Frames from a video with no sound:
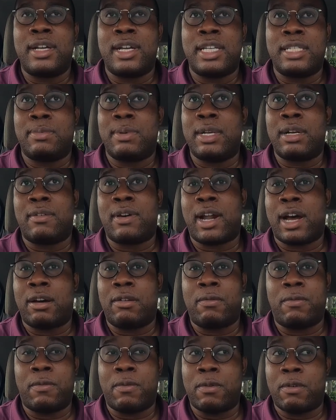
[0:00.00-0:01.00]
has been
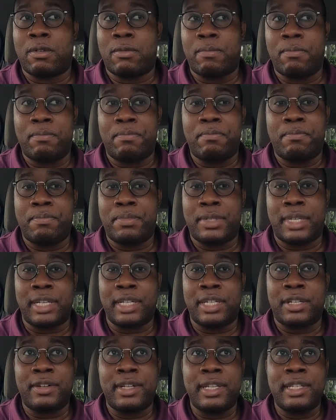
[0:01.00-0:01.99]
around for
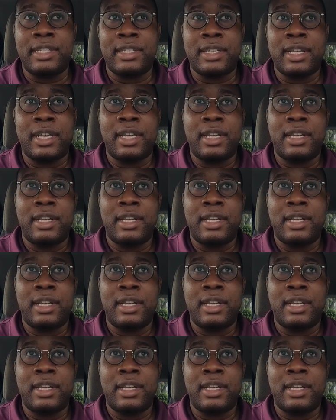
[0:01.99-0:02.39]
centuries.